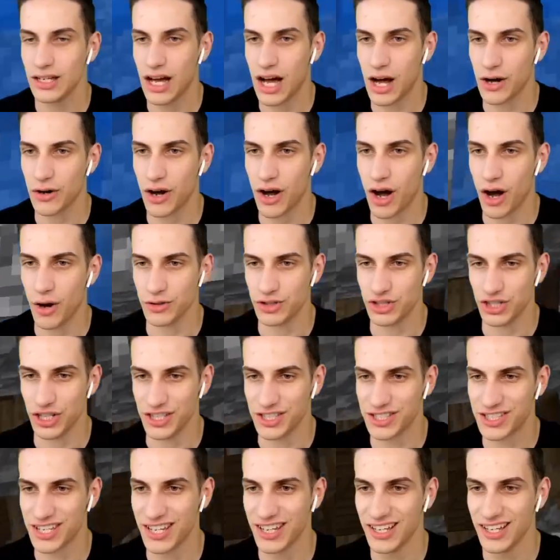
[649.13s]
Oh, oh,
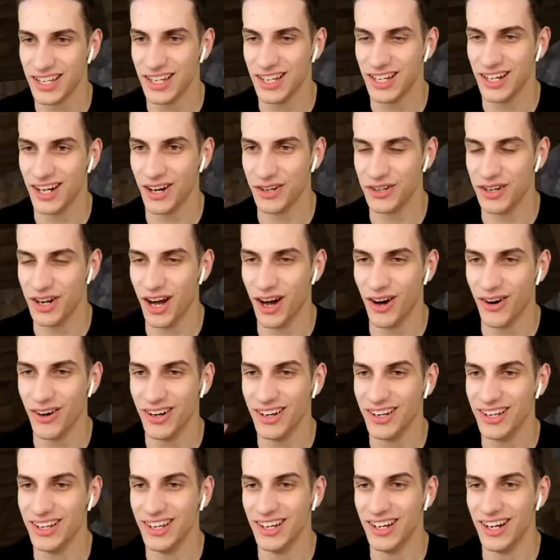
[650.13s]
jeez. Oh, no.
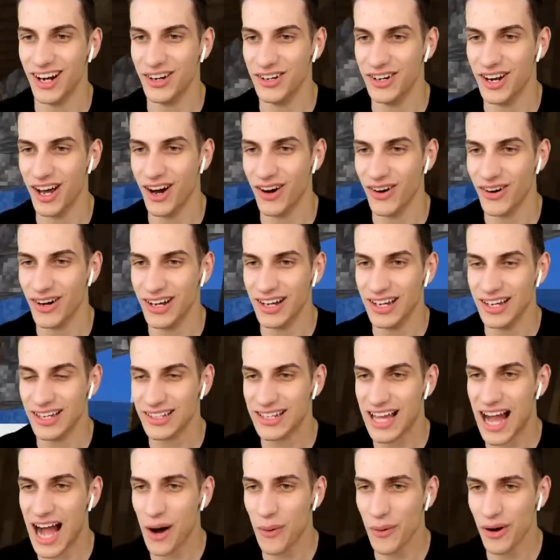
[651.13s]
Oh, no.
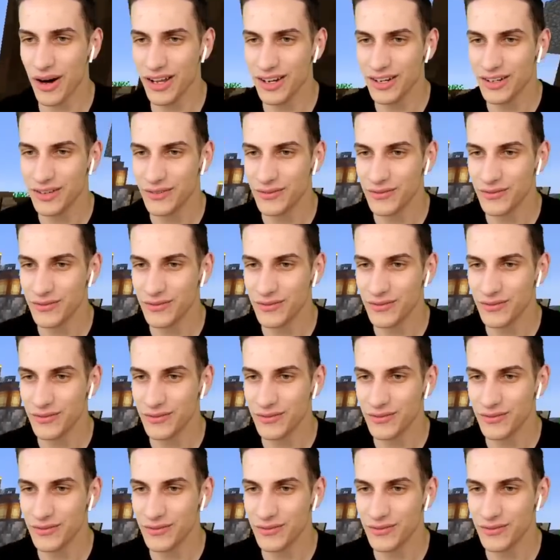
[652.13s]
Got one.